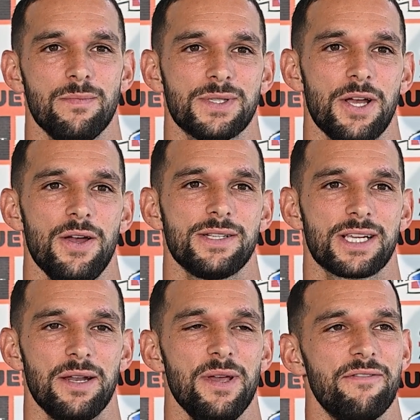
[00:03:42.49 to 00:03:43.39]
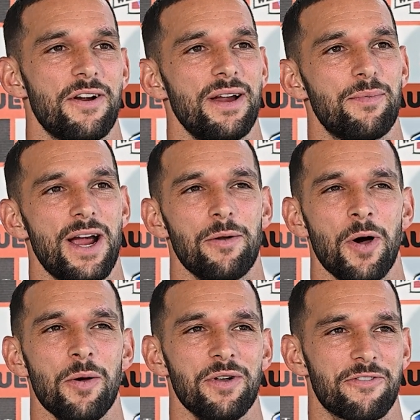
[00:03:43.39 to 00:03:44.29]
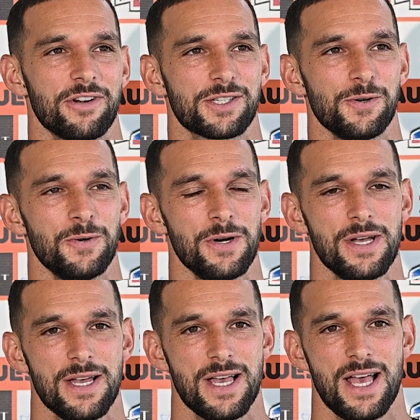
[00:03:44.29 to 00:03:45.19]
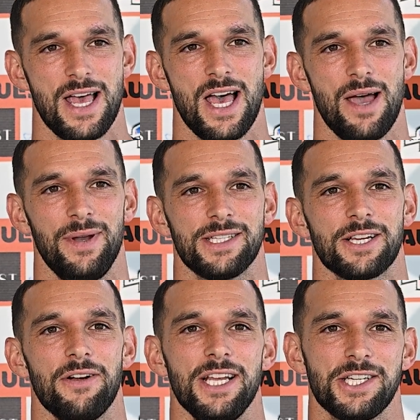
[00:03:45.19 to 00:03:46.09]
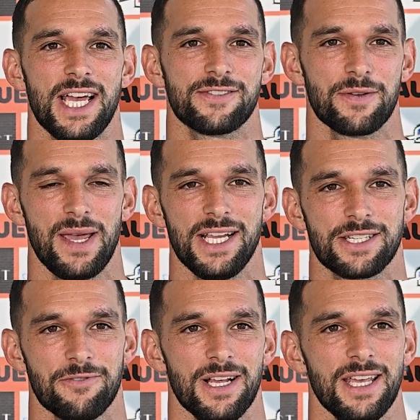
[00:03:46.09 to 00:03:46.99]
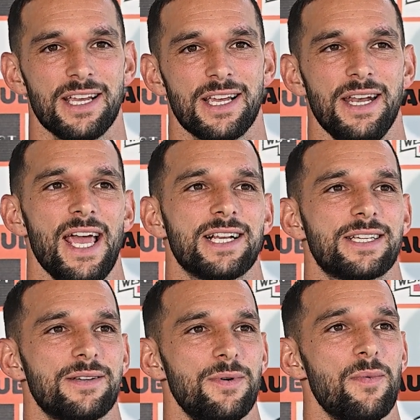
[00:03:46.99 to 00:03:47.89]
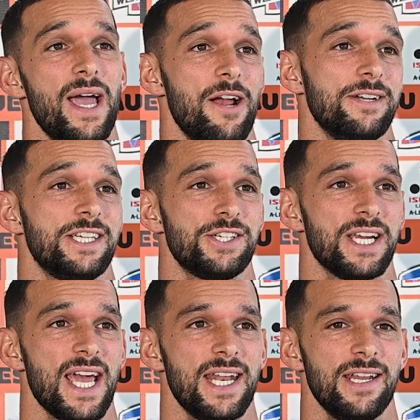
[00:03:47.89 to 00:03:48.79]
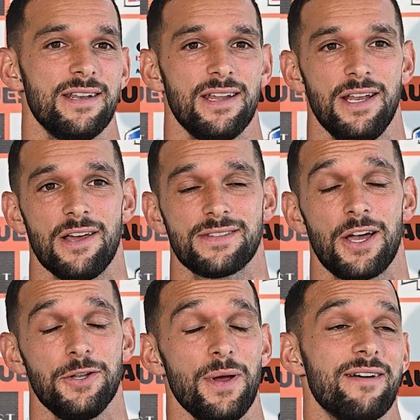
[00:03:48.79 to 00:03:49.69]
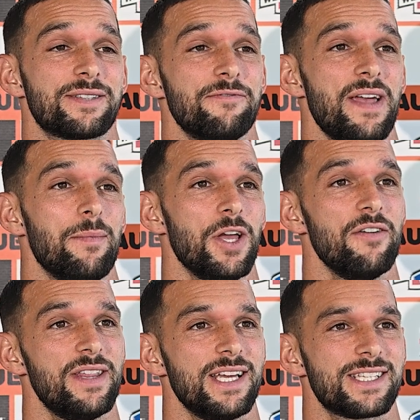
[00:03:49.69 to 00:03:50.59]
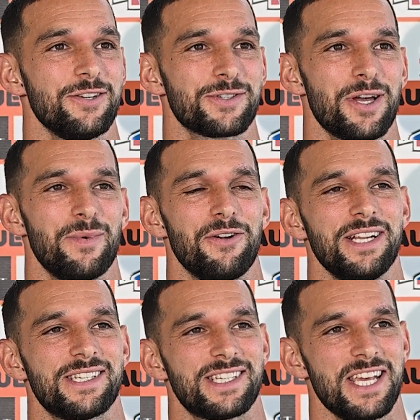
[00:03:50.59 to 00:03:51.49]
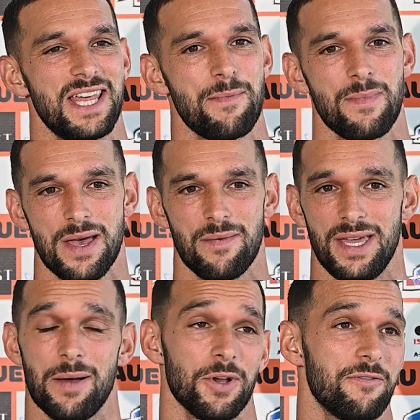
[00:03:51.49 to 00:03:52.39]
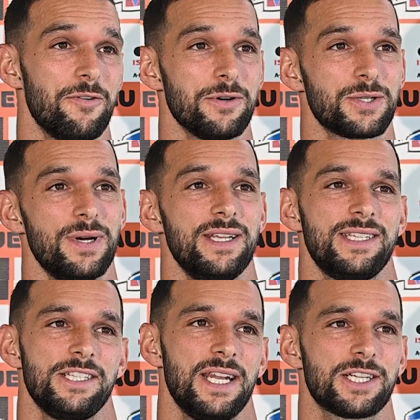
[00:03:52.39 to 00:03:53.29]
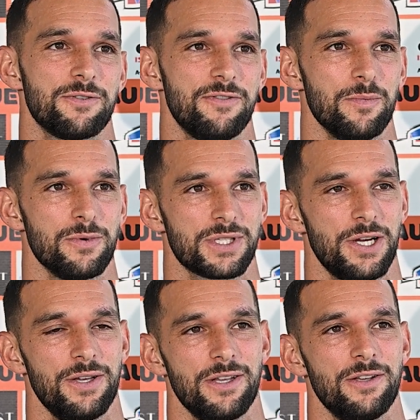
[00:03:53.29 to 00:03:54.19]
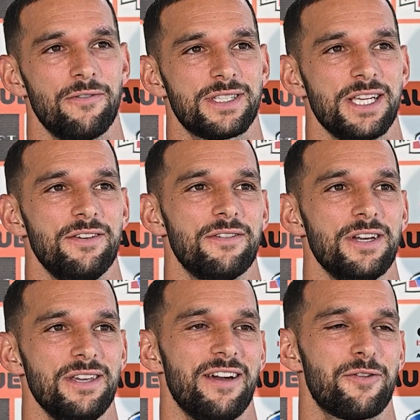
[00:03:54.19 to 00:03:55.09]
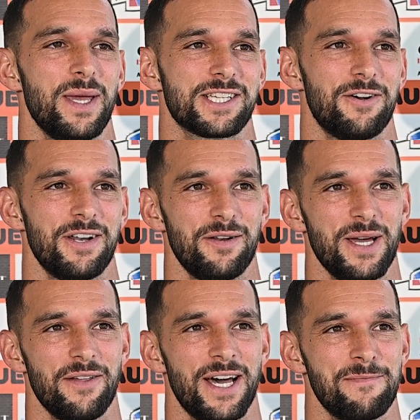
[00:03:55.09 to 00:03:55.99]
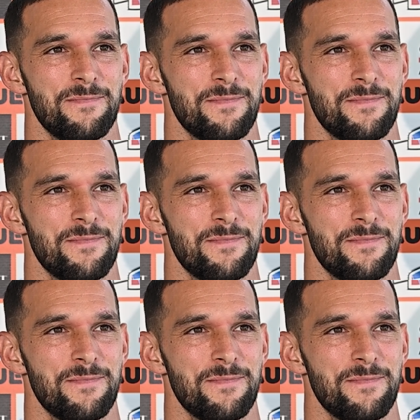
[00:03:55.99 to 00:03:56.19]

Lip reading: So it's going to be a very proud moment for us all. And it's a great chance for me to really connect with my heritage again. And I do have some family over there still, so it'll be great to see them. But yeah, I'm looking forward to it. And it's international football, so obviously you have to be excited about that.